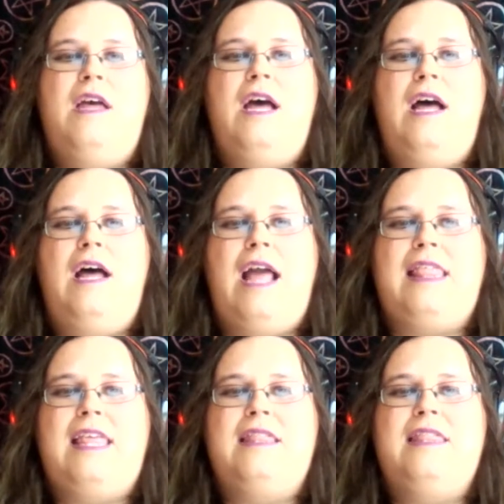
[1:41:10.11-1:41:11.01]
uh, i
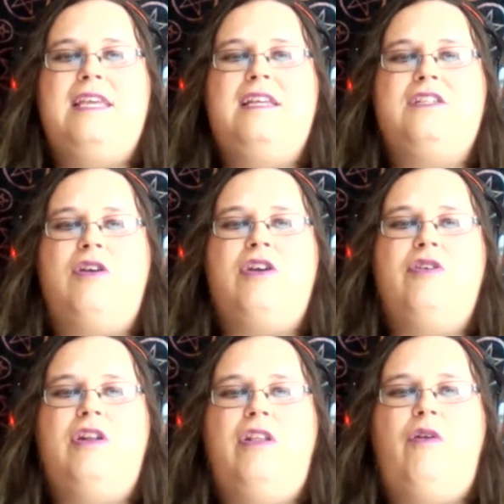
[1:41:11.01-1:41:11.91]
think these are
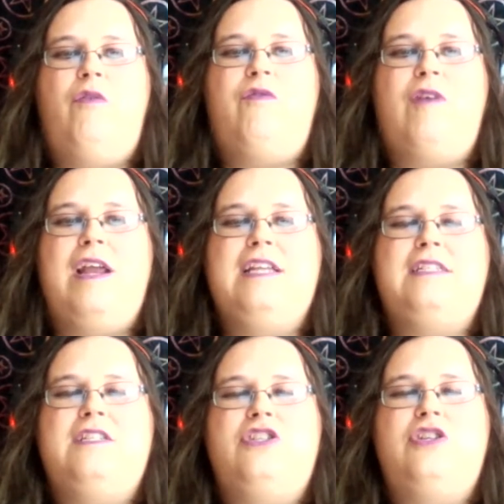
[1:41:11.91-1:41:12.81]
good little phrases
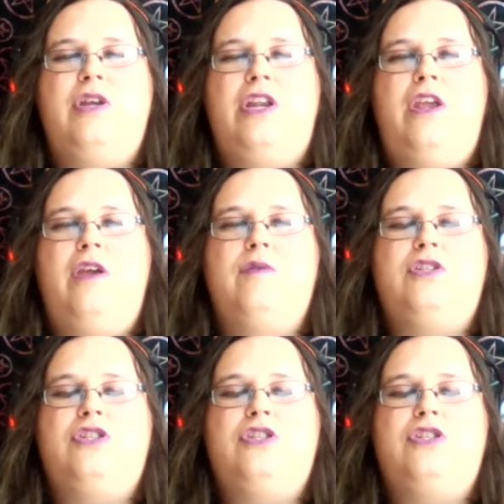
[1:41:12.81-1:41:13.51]
you can use to